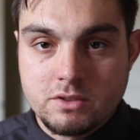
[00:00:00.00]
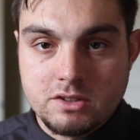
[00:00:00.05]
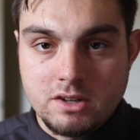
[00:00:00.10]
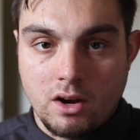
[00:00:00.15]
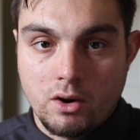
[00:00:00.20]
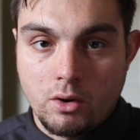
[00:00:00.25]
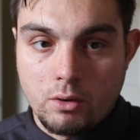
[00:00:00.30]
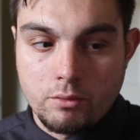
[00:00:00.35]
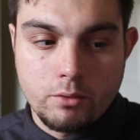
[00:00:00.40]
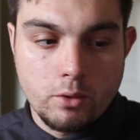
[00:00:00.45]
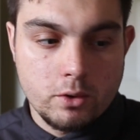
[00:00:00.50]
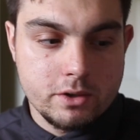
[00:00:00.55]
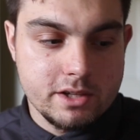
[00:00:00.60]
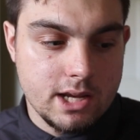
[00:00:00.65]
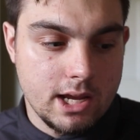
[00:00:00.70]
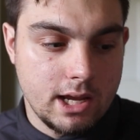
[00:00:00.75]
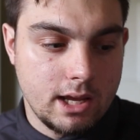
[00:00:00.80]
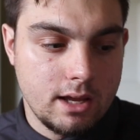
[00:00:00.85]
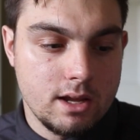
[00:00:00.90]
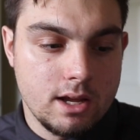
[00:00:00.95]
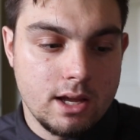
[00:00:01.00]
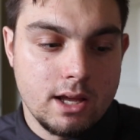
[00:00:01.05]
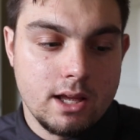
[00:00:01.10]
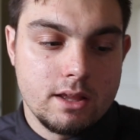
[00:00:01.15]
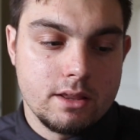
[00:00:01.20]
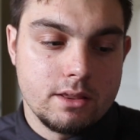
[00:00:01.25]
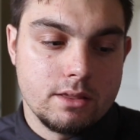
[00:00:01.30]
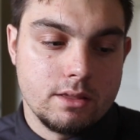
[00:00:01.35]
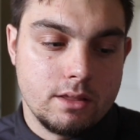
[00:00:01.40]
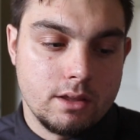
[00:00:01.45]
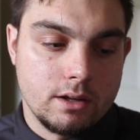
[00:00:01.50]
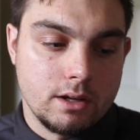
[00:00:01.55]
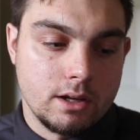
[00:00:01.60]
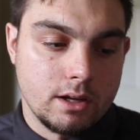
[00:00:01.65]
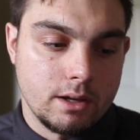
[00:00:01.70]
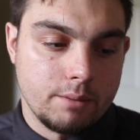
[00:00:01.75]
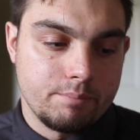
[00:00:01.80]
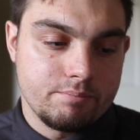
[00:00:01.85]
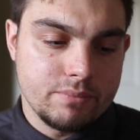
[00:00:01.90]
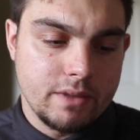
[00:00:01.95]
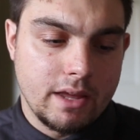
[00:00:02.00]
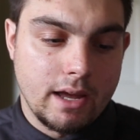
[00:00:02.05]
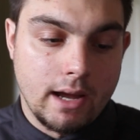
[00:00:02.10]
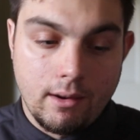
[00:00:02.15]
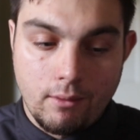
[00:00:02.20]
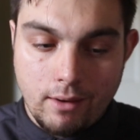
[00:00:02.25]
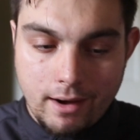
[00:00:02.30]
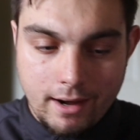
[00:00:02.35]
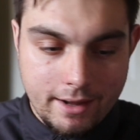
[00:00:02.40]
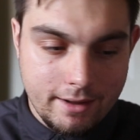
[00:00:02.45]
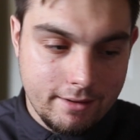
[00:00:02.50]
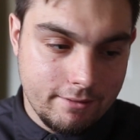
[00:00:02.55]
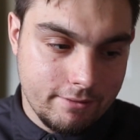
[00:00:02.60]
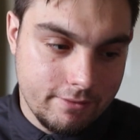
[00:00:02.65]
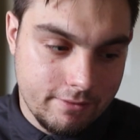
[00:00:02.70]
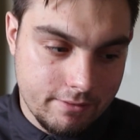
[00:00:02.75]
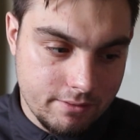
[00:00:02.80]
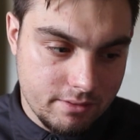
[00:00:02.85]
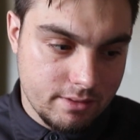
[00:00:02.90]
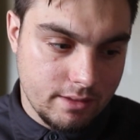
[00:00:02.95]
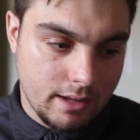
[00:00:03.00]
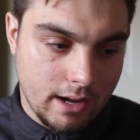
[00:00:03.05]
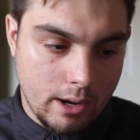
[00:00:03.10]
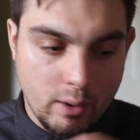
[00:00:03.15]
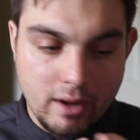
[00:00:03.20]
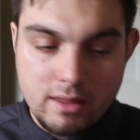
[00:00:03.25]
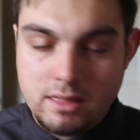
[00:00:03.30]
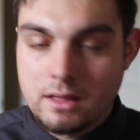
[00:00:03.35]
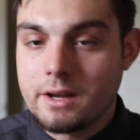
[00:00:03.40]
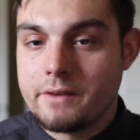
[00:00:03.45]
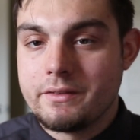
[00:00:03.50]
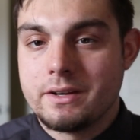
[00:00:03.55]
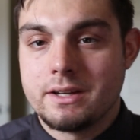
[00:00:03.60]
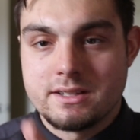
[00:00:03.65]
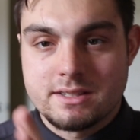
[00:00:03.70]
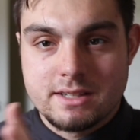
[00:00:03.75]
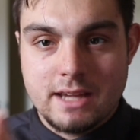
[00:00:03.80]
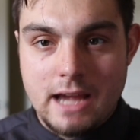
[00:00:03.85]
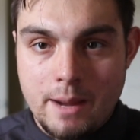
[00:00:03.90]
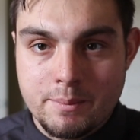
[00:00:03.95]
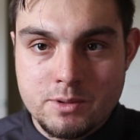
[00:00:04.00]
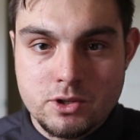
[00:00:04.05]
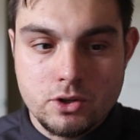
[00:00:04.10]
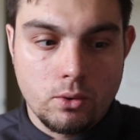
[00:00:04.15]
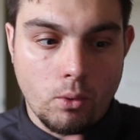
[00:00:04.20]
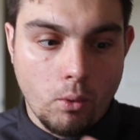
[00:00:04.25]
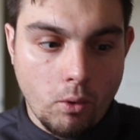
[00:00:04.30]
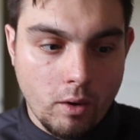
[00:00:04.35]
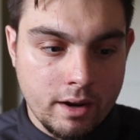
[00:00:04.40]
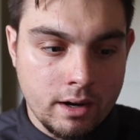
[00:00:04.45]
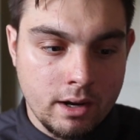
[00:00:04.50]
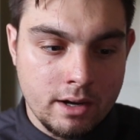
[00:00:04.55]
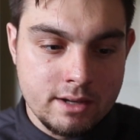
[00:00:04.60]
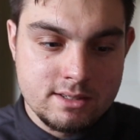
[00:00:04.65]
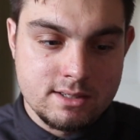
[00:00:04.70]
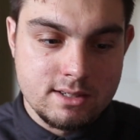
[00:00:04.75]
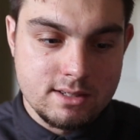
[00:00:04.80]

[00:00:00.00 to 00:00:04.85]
Tiago Forte. The, how, I have, how I think of it is capture, organize,